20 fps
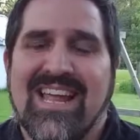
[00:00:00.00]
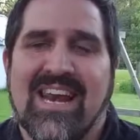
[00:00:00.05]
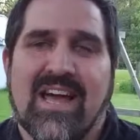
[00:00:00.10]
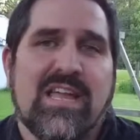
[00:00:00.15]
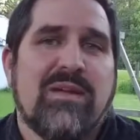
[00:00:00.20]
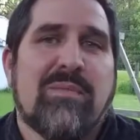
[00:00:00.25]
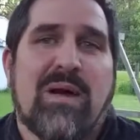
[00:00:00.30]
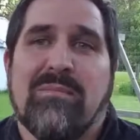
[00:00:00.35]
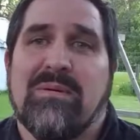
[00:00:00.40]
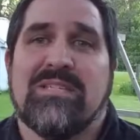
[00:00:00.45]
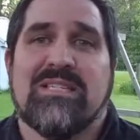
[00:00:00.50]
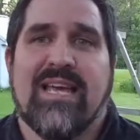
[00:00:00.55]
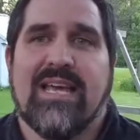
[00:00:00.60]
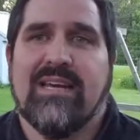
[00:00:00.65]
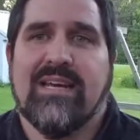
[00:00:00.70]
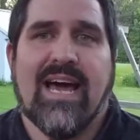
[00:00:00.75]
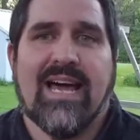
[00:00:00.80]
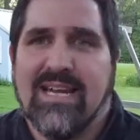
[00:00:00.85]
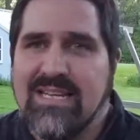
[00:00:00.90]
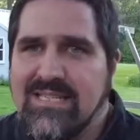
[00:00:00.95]
Now, you might be
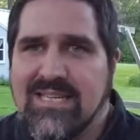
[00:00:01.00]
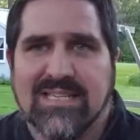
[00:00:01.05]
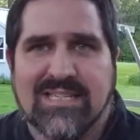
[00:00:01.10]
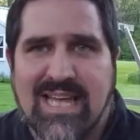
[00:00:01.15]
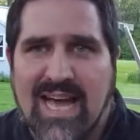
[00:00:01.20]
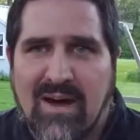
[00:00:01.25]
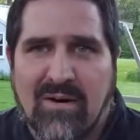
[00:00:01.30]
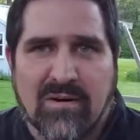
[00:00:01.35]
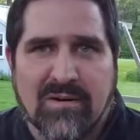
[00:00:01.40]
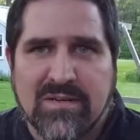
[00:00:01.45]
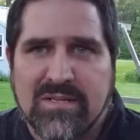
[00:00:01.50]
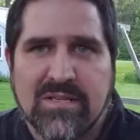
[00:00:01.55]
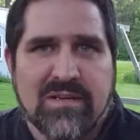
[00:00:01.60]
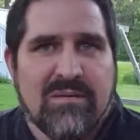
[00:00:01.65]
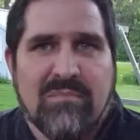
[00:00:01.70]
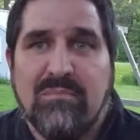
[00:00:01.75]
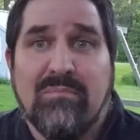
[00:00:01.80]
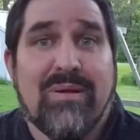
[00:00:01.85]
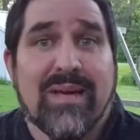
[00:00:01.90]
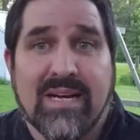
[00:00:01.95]
saying $96,
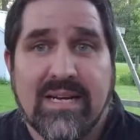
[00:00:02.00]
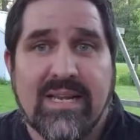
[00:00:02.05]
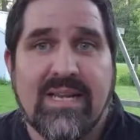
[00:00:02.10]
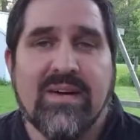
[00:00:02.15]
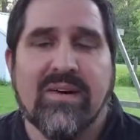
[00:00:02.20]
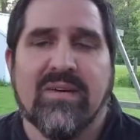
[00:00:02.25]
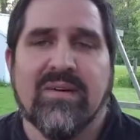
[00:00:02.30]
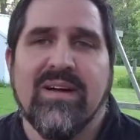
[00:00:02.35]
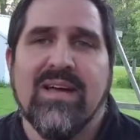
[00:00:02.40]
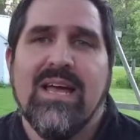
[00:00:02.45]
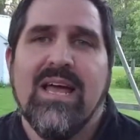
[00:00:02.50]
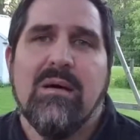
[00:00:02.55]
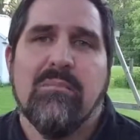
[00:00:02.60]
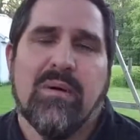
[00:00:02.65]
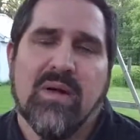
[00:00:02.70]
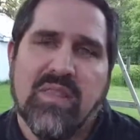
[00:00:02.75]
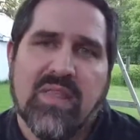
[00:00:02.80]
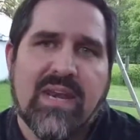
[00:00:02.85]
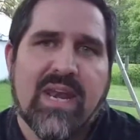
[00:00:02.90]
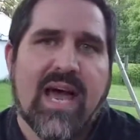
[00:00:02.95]
big deal.
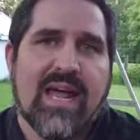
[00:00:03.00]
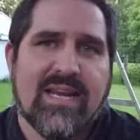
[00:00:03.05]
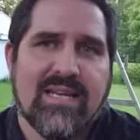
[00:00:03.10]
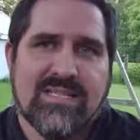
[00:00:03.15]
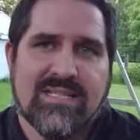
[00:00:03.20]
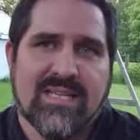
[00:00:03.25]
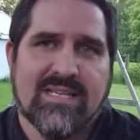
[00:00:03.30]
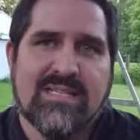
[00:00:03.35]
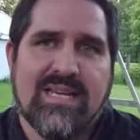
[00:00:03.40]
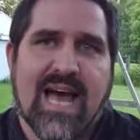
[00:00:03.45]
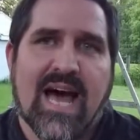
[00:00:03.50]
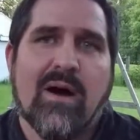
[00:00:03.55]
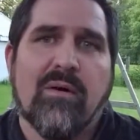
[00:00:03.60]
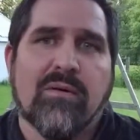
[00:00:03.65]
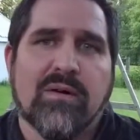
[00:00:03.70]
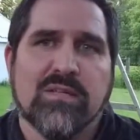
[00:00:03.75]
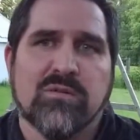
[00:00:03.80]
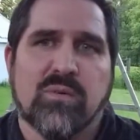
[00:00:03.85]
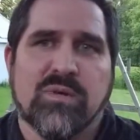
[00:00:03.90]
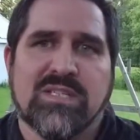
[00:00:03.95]
But the
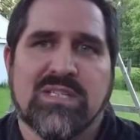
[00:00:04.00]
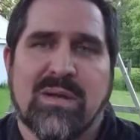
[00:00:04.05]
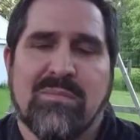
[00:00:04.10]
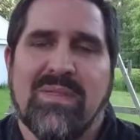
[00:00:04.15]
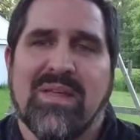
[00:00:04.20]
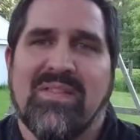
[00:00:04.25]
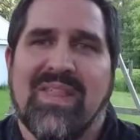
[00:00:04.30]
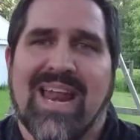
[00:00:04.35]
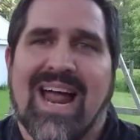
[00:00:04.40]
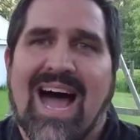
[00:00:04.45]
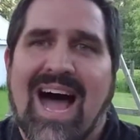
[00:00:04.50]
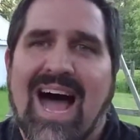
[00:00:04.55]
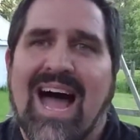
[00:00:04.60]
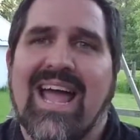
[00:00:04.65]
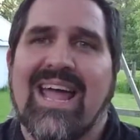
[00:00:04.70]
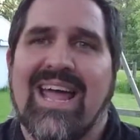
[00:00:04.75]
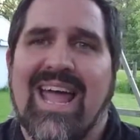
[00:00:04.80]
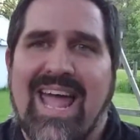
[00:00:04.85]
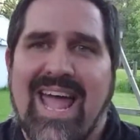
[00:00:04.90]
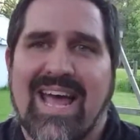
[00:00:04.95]
$96 was something that
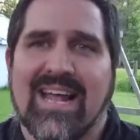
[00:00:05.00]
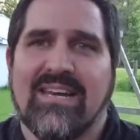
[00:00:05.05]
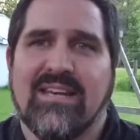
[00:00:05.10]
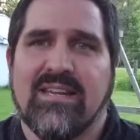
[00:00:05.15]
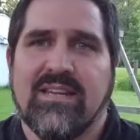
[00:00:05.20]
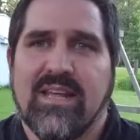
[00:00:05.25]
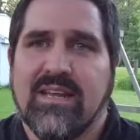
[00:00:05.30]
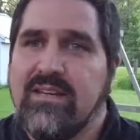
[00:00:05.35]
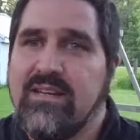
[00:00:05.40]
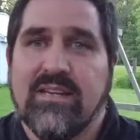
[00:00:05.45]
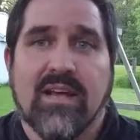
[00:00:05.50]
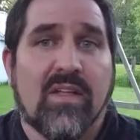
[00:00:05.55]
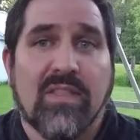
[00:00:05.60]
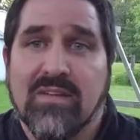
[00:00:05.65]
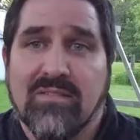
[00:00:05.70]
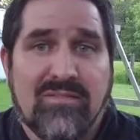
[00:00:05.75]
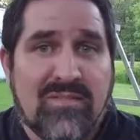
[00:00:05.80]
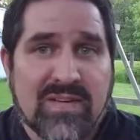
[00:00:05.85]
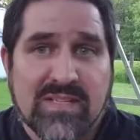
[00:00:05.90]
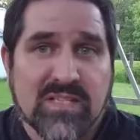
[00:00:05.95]
I hadn't done
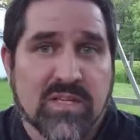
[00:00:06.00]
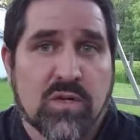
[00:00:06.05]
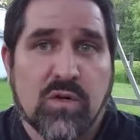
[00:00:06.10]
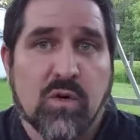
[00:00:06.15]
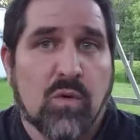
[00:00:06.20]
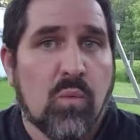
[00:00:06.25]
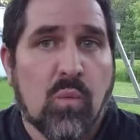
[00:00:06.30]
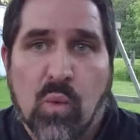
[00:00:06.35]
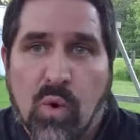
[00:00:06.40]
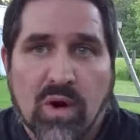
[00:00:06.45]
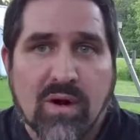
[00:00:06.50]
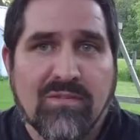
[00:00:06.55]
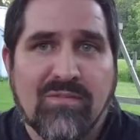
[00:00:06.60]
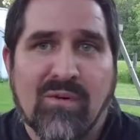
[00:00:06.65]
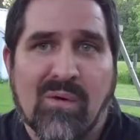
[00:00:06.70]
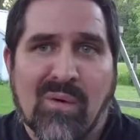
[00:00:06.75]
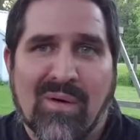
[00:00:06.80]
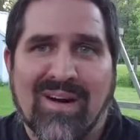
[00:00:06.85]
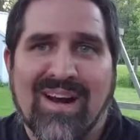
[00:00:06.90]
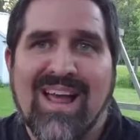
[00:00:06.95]
the physical work
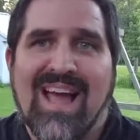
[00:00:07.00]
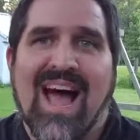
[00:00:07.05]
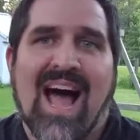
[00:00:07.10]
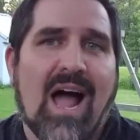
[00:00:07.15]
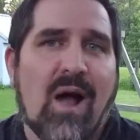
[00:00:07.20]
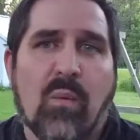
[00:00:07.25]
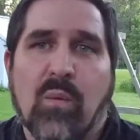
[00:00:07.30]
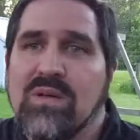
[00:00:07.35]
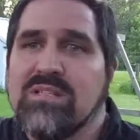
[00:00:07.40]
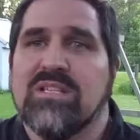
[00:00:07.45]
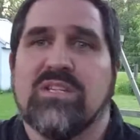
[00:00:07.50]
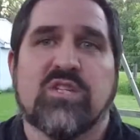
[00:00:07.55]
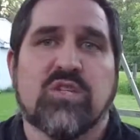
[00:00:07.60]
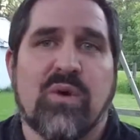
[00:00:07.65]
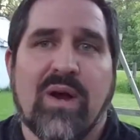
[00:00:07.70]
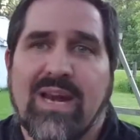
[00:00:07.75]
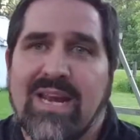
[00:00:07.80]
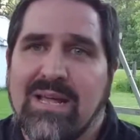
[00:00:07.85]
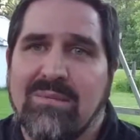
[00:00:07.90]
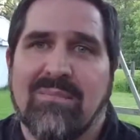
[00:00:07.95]
for. I wasn't
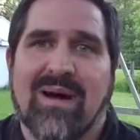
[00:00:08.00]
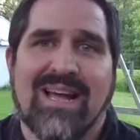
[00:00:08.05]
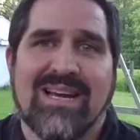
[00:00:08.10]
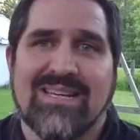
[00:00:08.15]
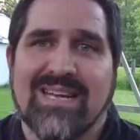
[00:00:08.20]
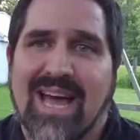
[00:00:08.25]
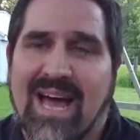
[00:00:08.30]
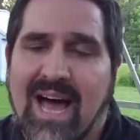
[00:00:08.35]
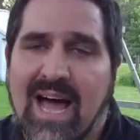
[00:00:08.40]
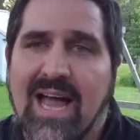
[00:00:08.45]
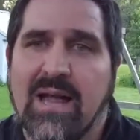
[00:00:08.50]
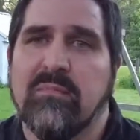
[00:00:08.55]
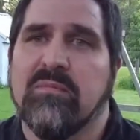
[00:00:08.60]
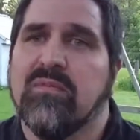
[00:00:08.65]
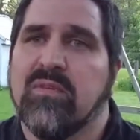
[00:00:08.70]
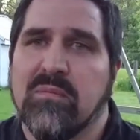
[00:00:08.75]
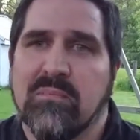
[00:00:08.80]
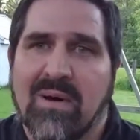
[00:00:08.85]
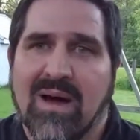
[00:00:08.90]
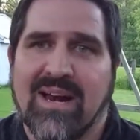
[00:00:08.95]
trading my time
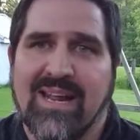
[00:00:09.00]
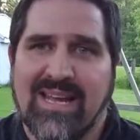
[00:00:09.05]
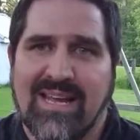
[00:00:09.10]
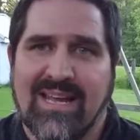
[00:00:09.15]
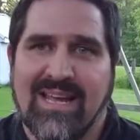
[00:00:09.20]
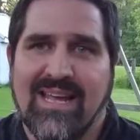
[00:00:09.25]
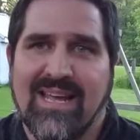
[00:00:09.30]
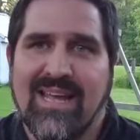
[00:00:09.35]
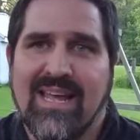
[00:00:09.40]
for money.